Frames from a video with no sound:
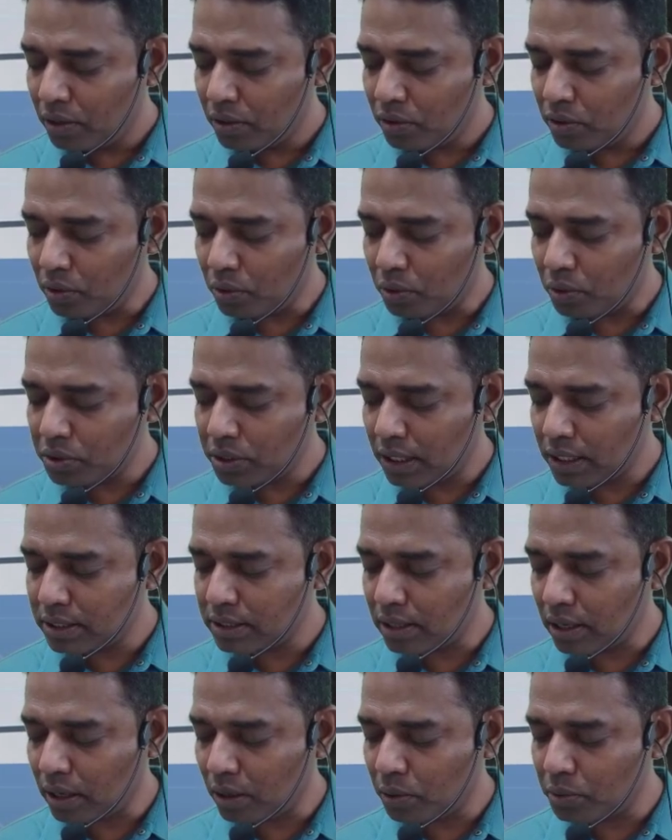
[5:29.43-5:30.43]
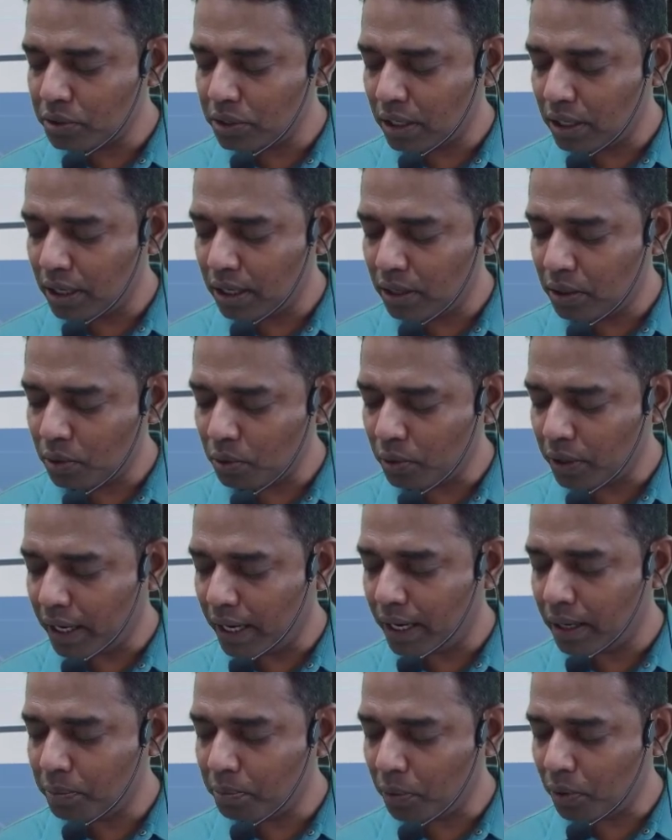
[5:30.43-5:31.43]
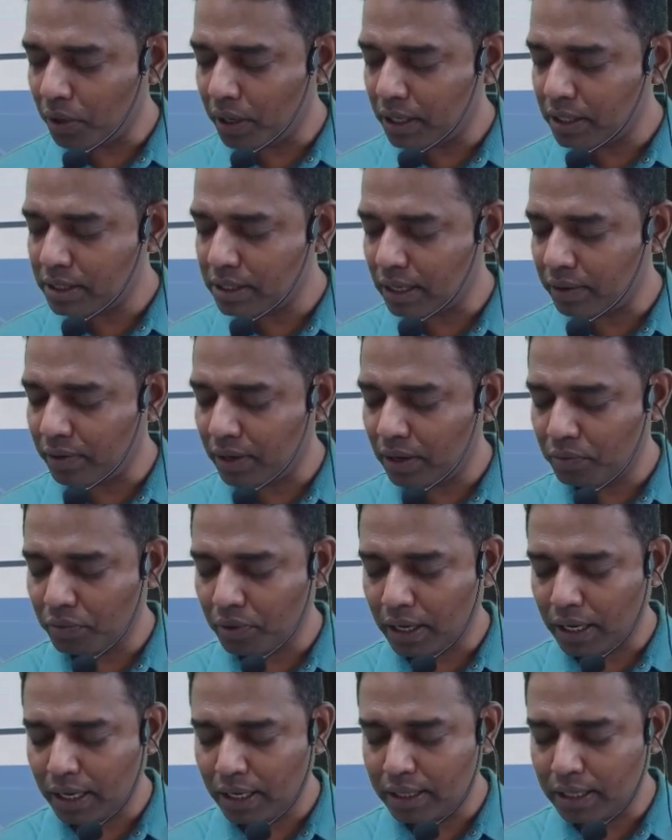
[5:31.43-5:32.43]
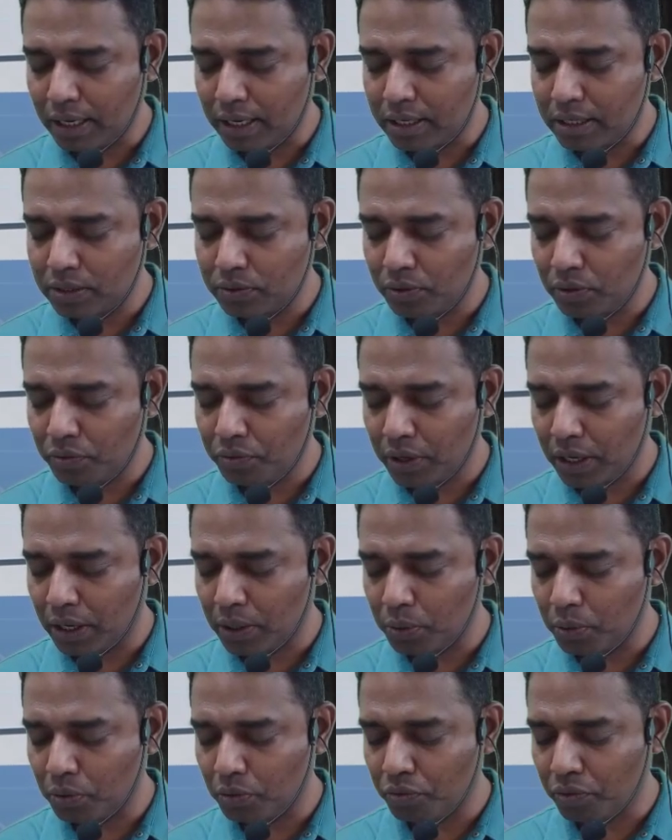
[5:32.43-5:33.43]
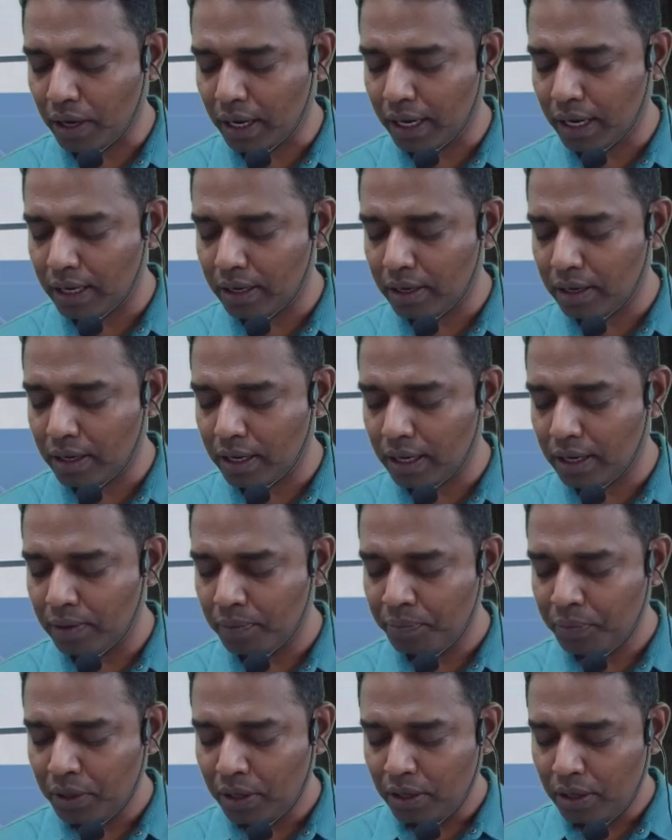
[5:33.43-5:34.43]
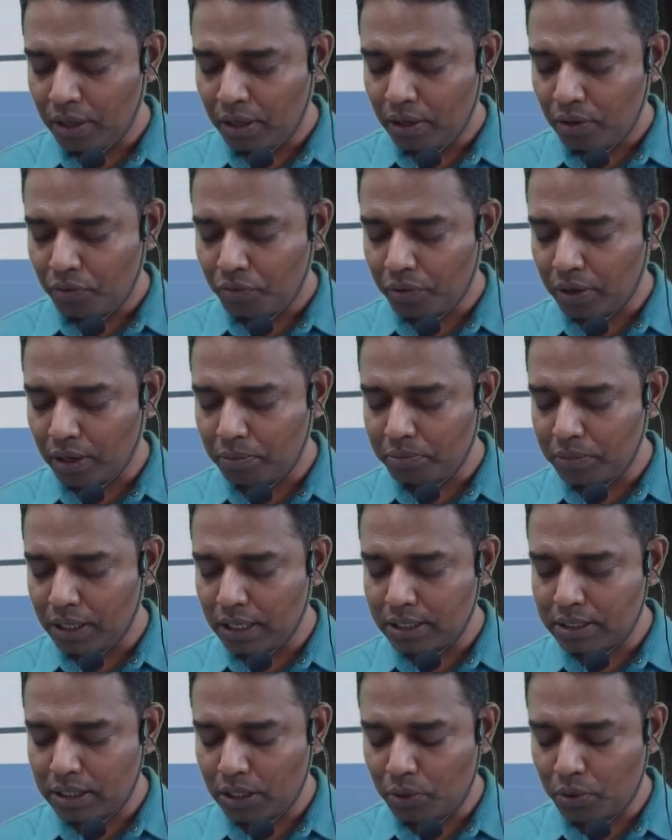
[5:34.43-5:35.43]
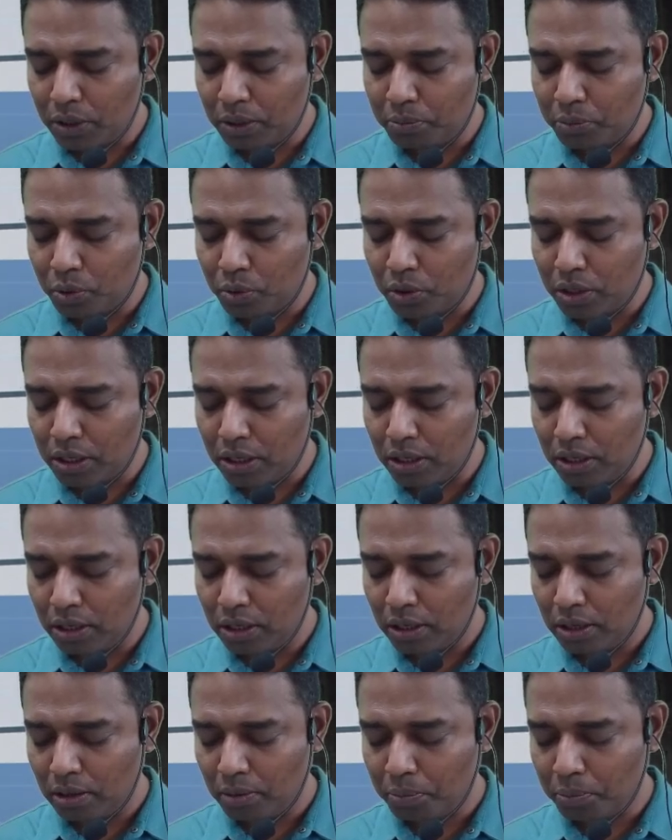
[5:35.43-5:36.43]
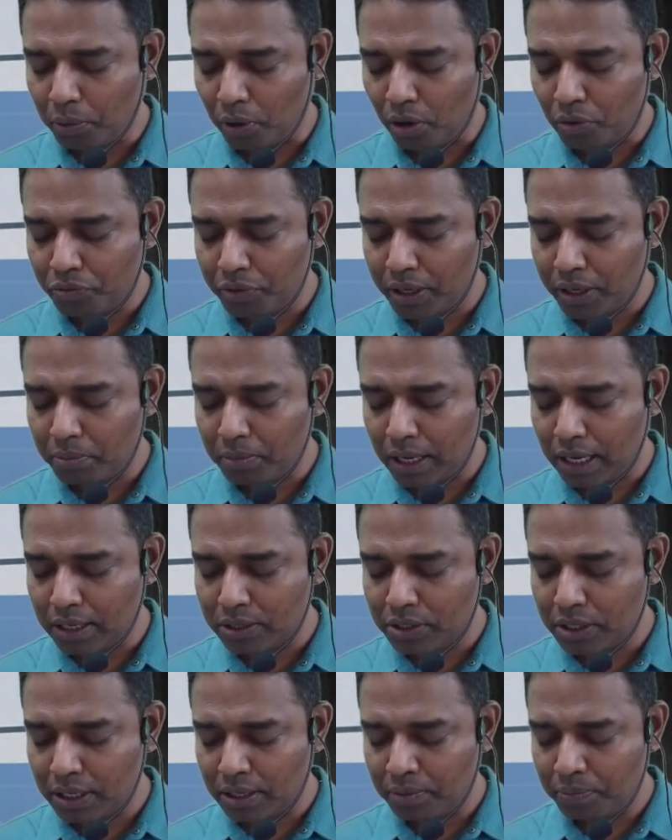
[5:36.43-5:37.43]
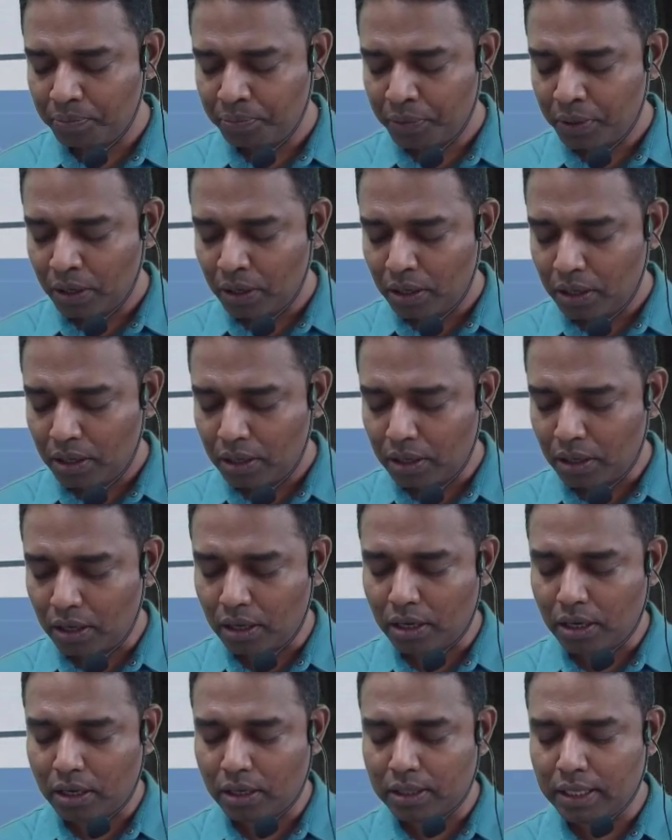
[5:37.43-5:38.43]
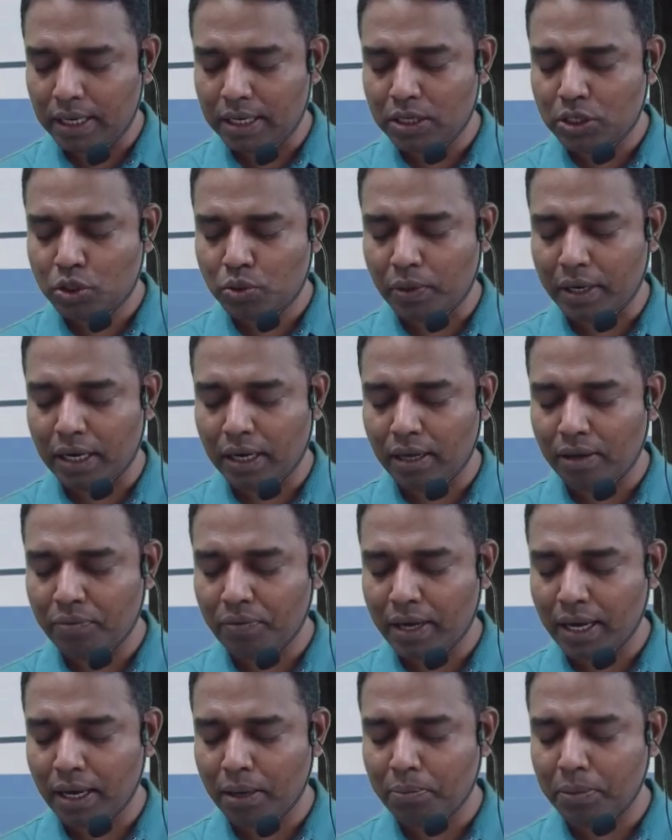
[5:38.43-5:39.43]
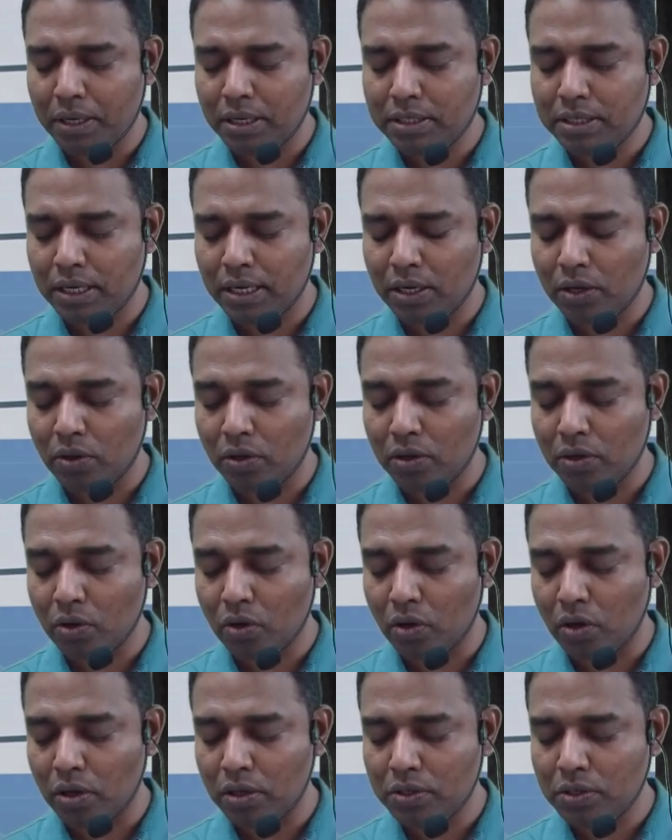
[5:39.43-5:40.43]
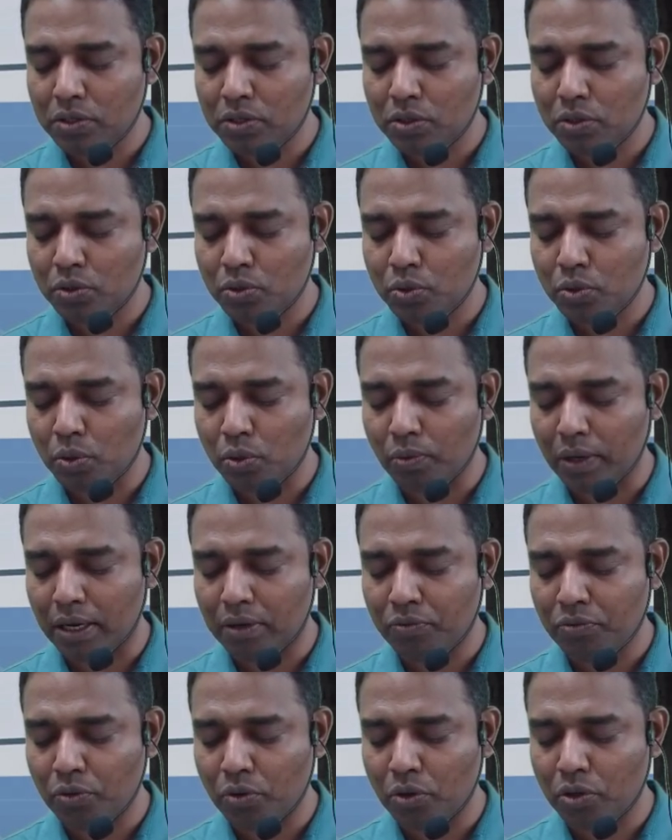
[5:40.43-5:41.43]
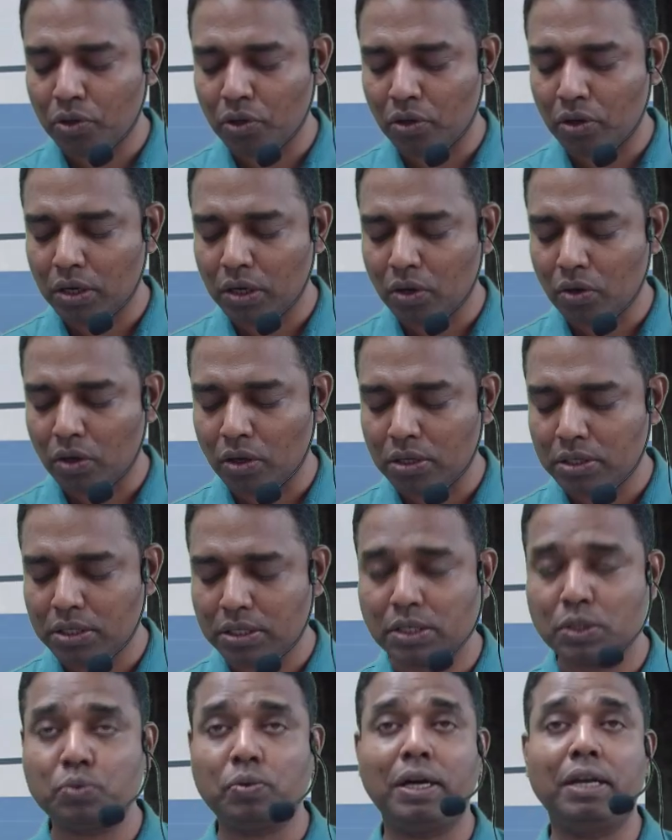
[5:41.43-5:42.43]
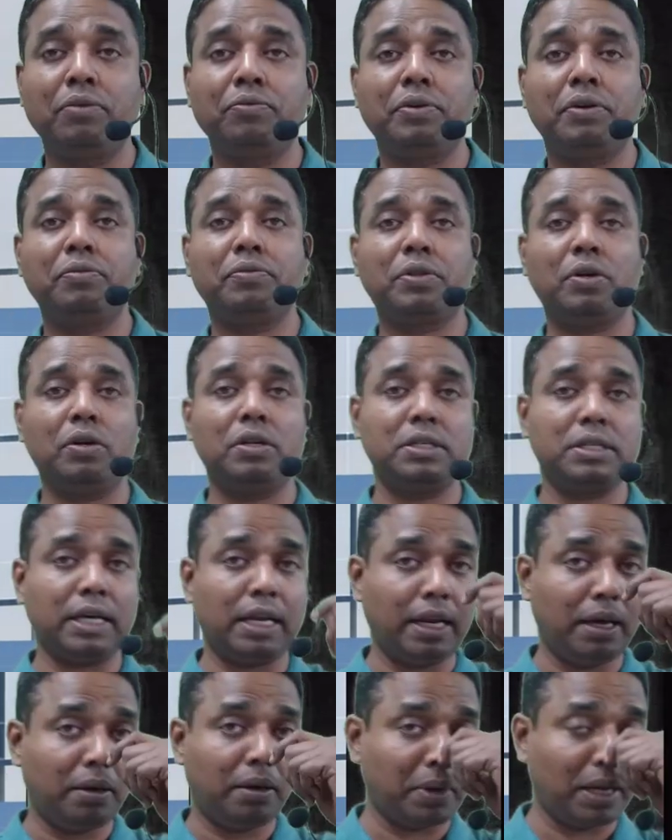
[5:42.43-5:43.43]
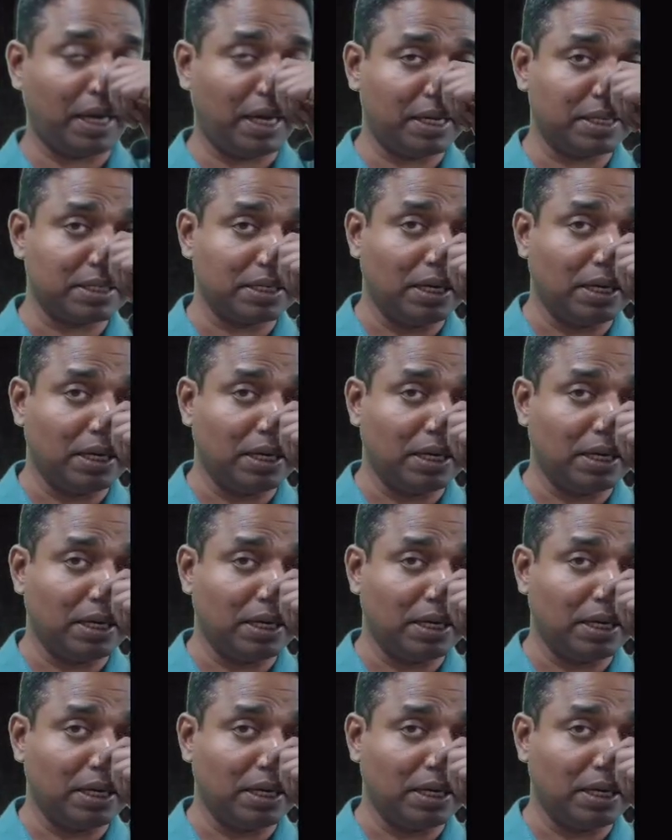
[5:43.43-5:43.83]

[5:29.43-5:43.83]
So 6,000 into 8.75, that is 52,500. From this you remove the profit margin, that is 25% on cost. So 1/4 on cost is 1/5 on selling price.